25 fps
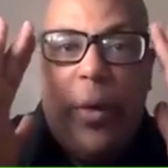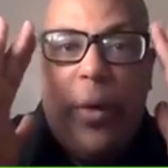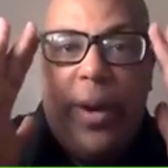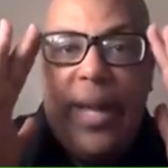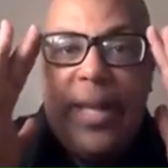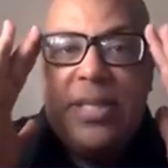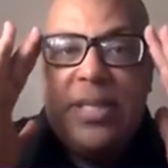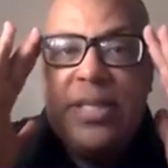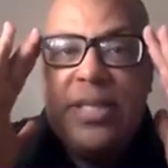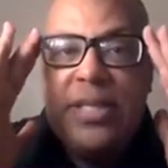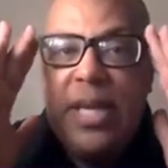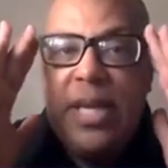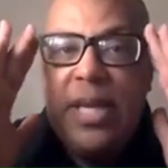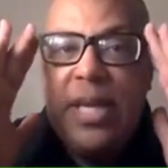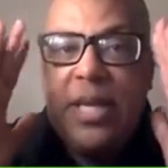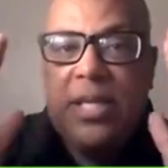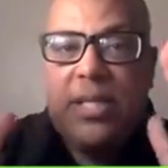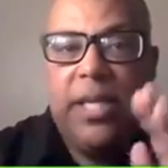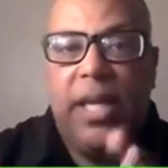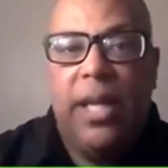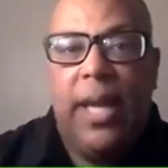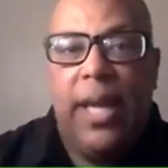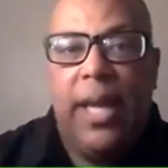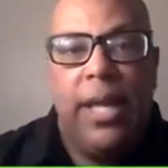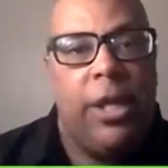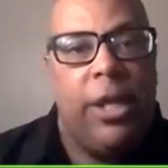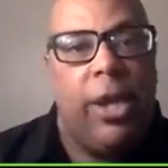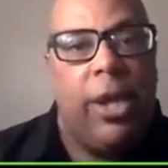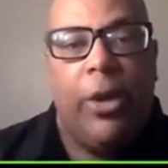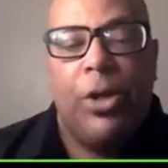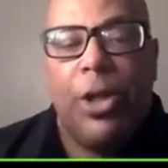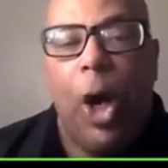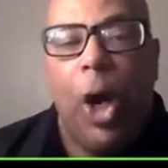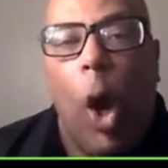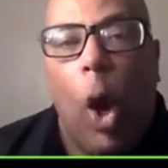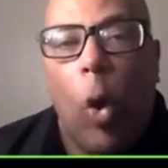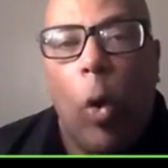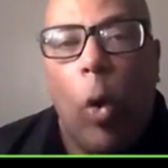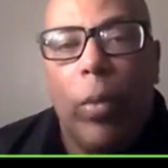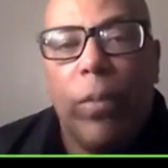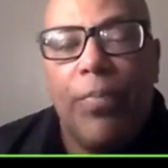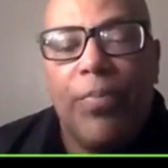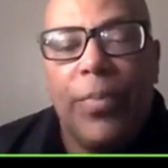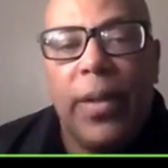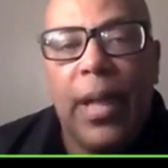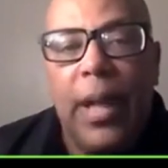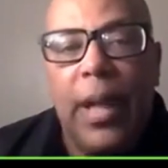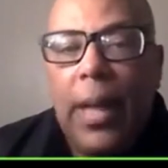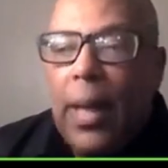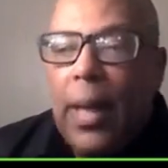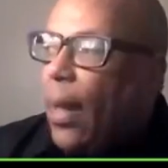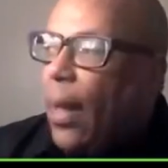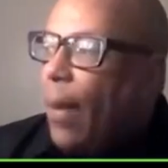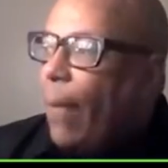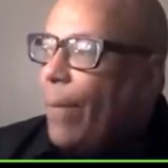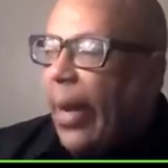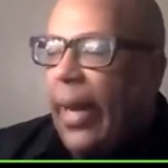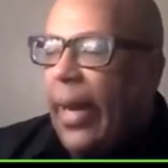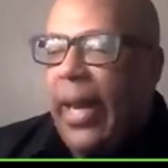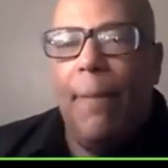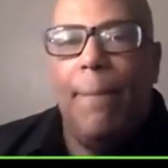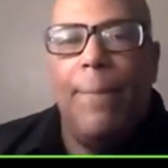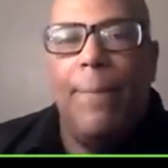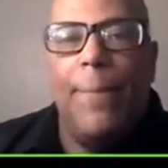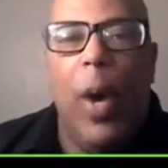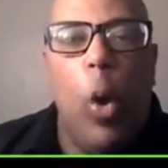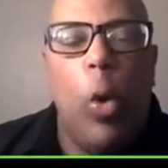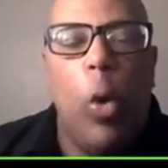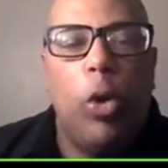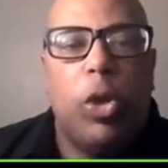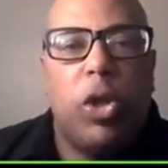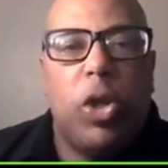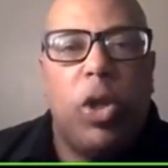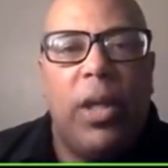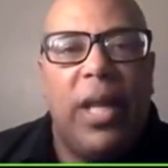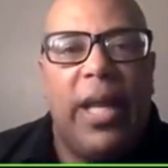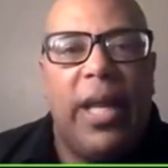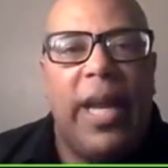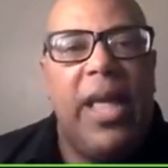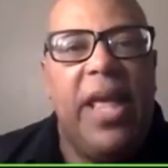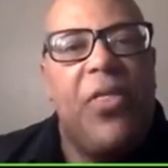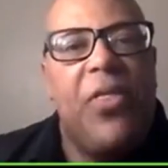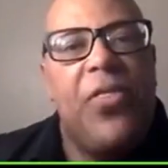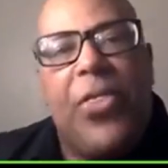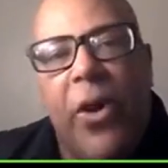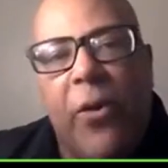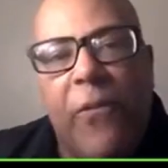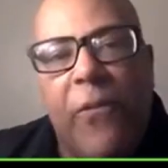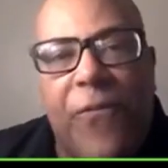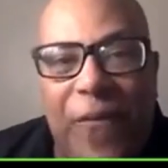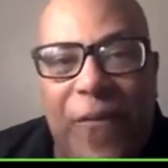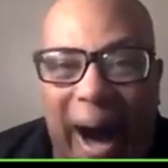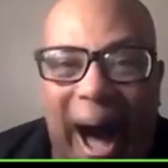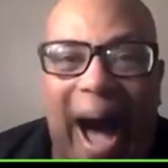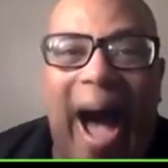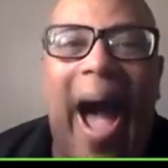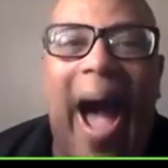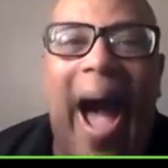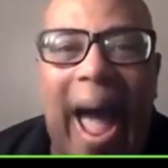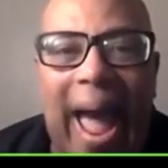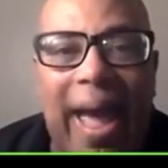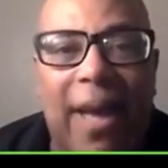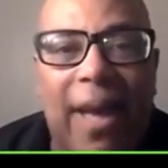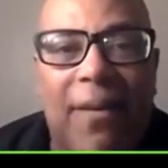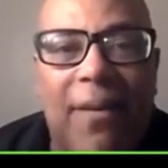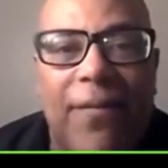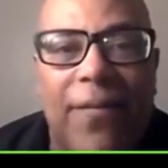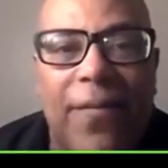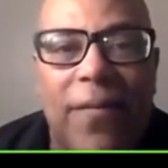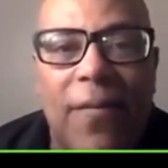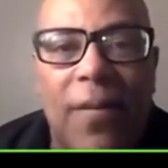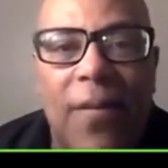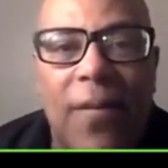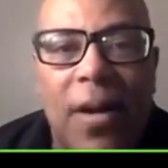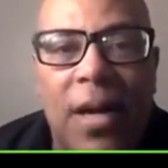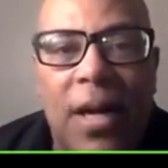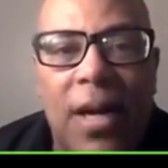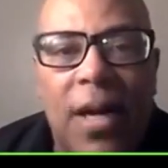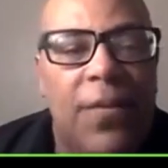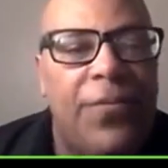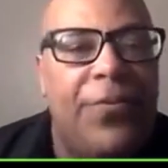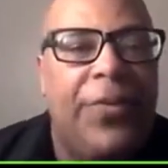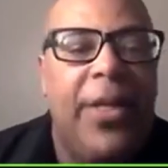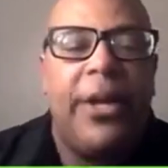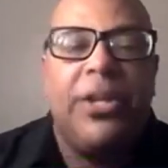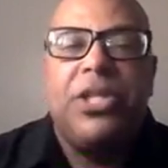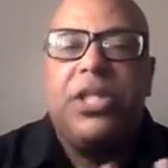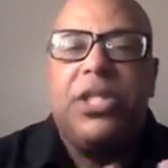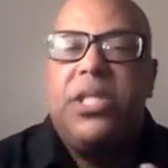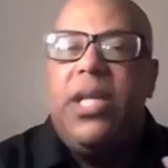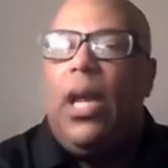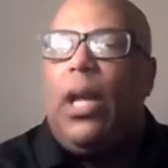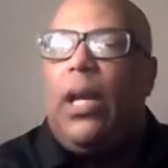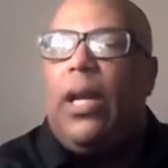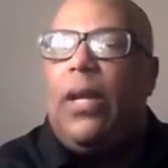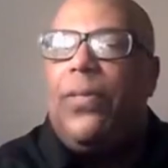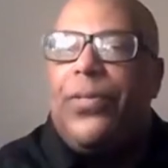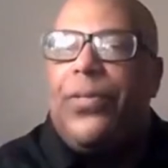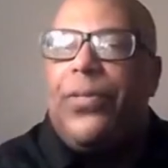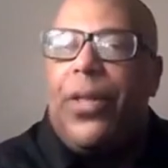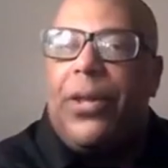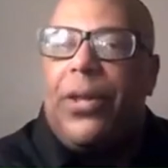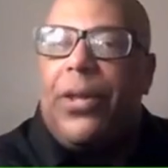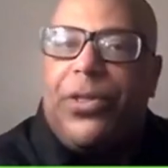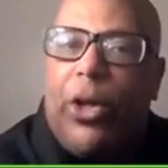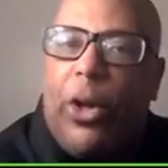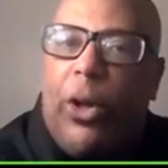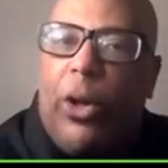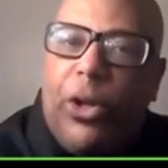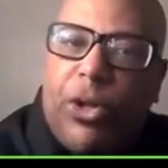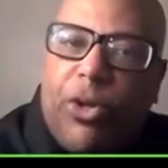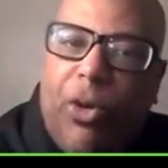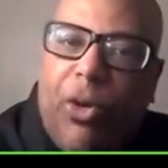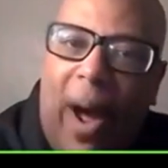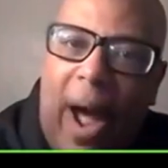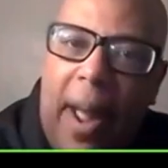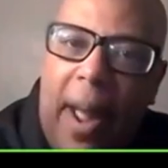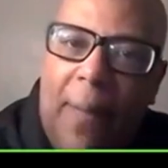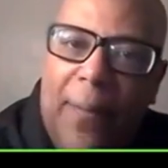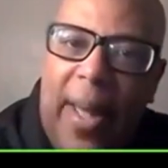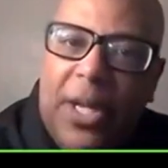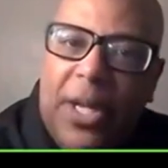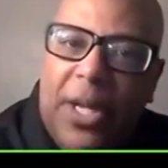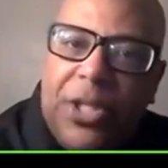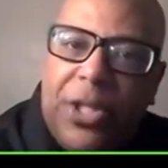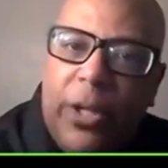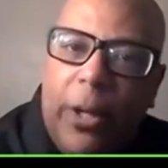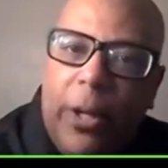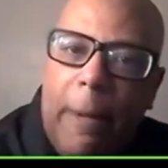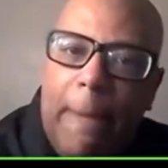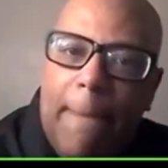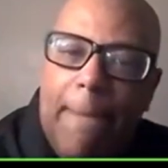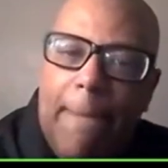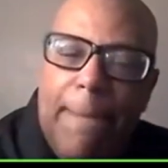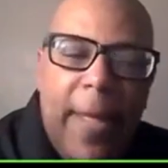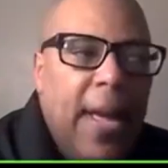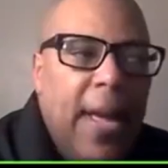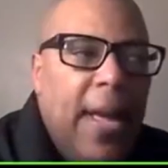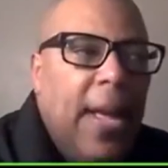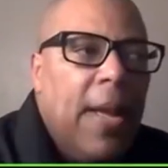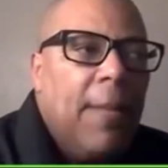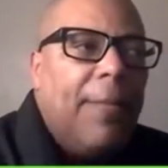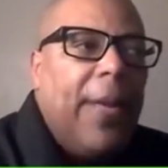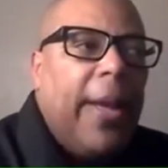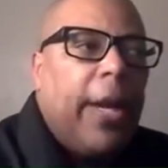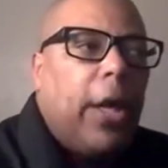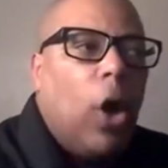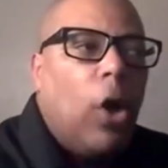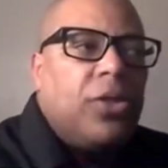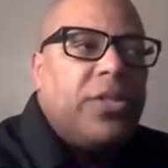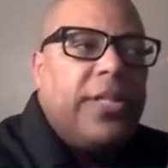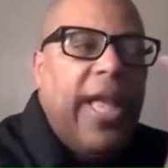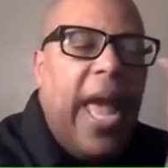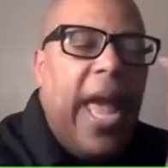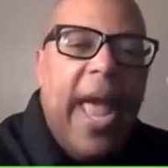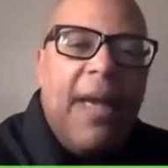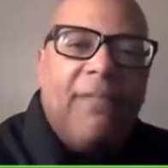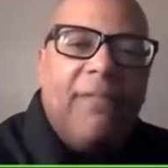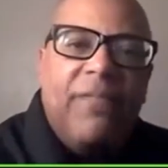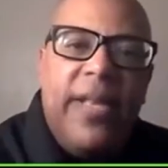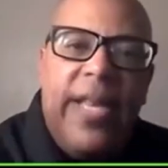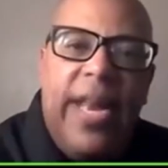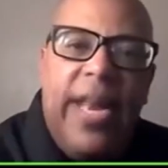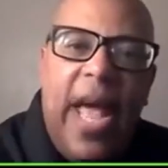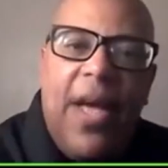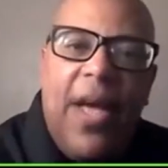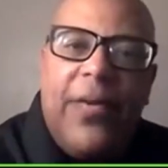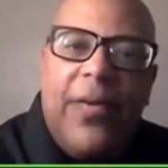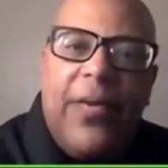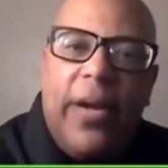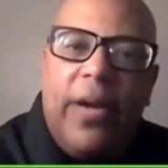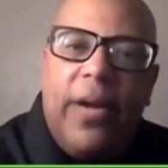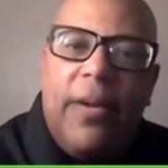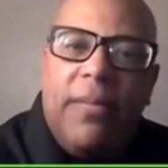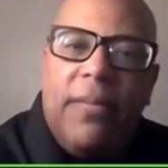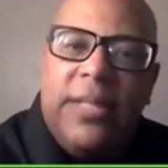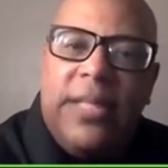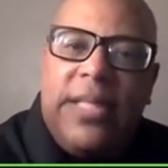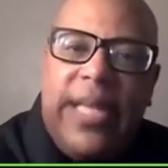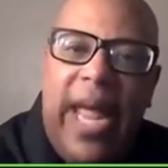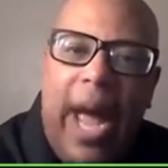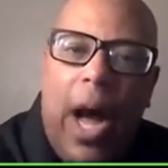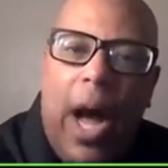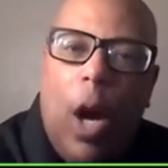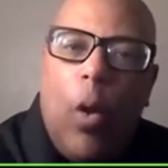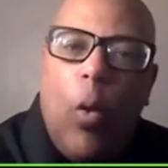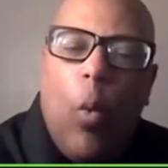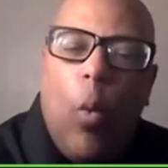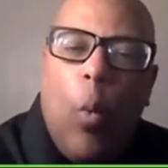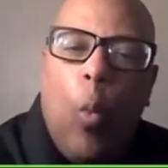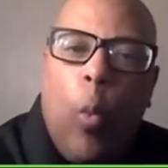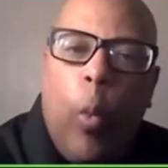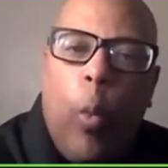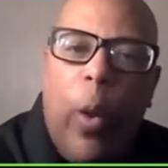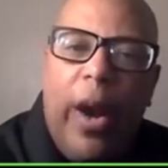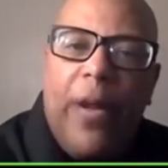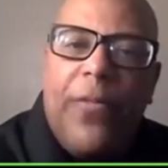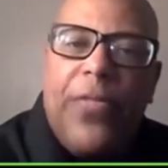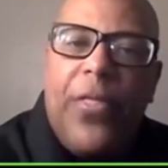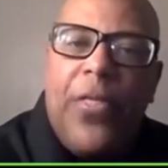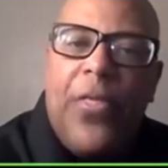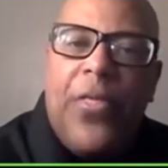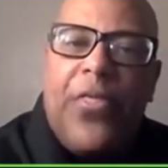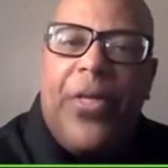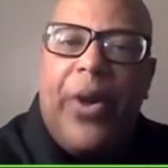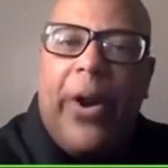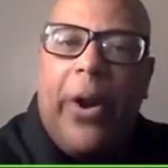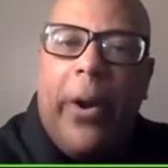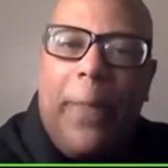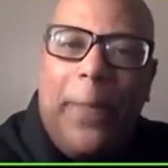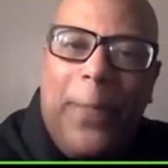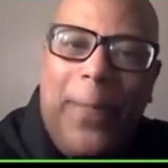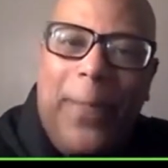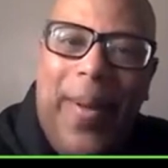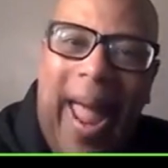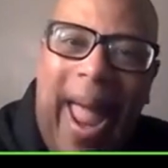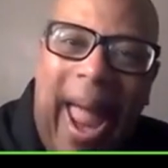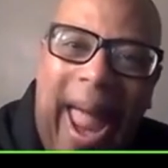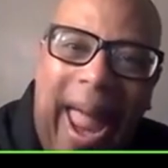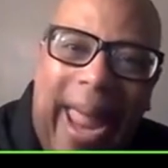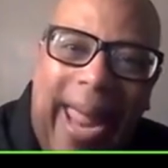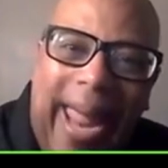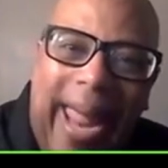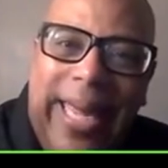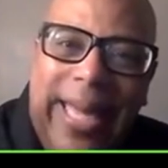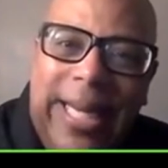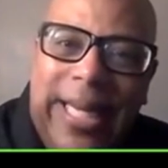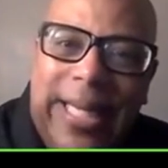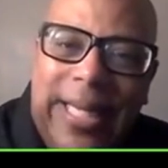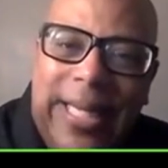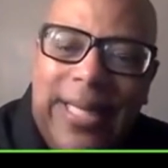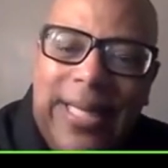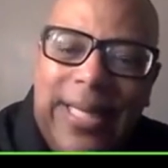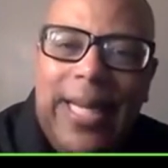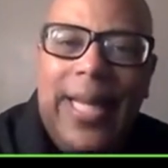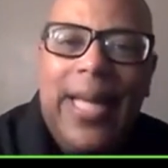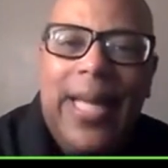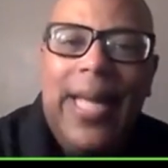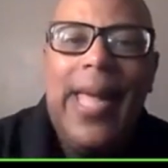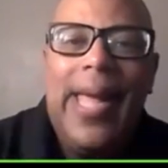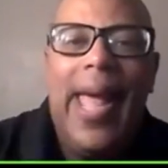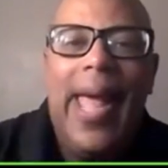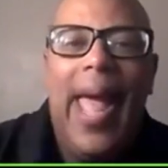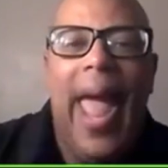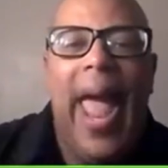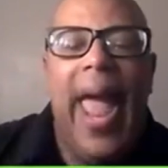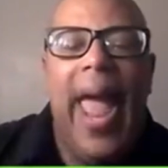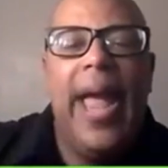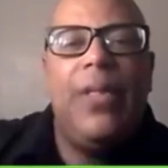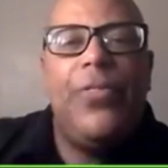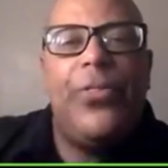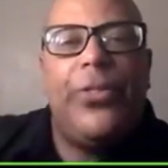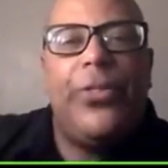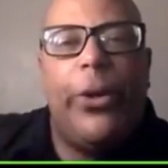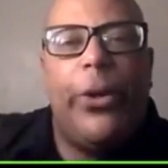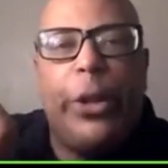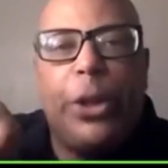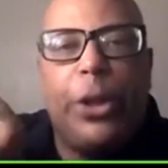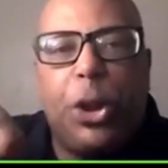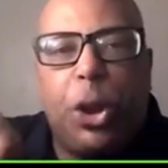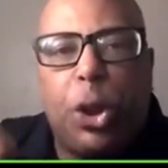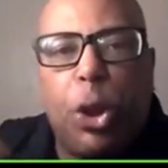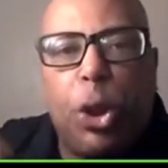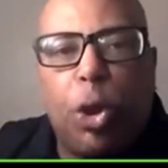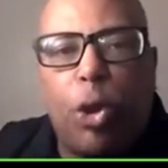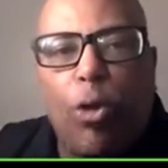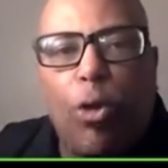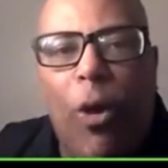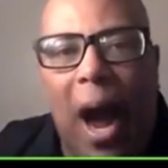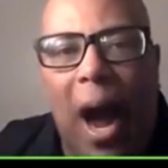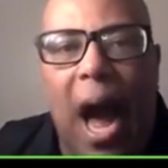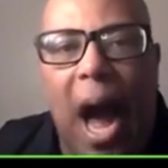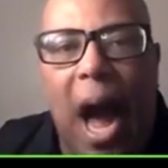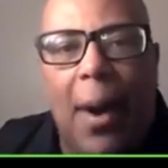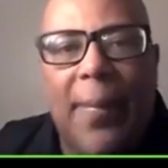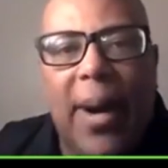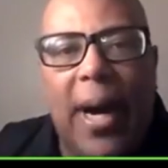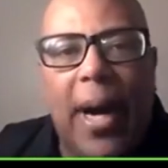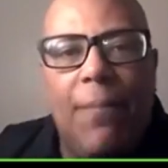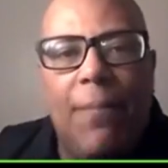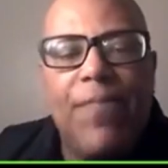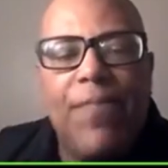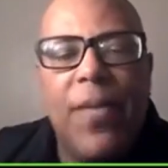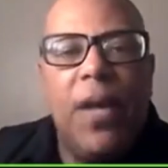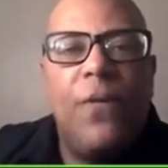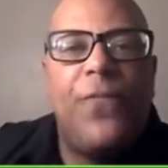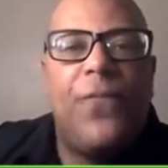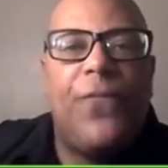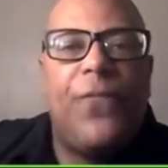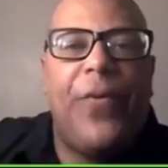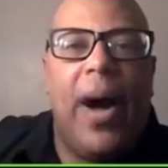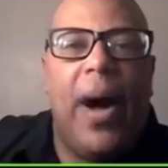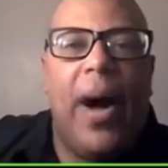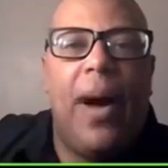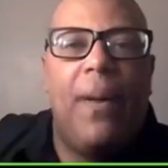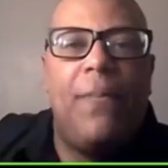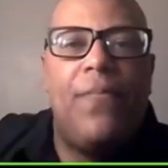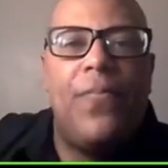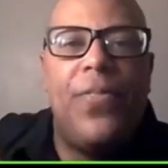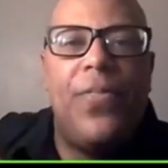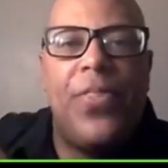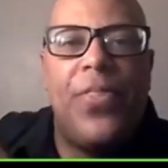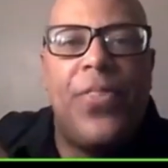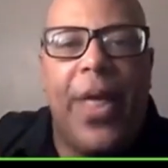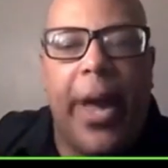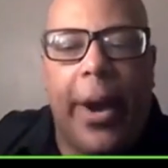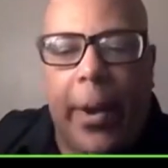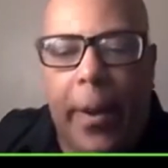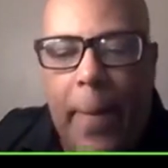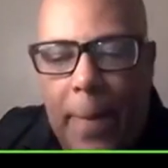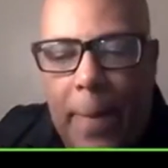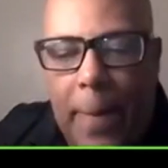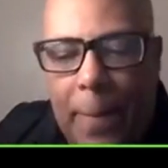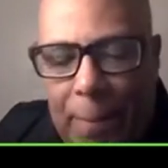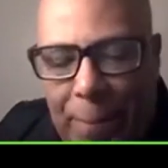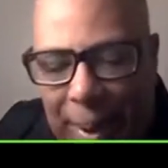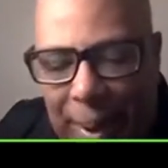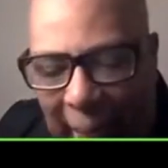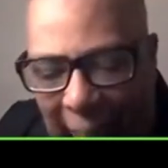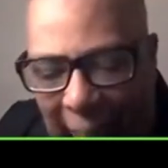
40, 60 years old, but emotionally they're five. They're still in the third trimester, because they have never dealt with their pain and their trauma from their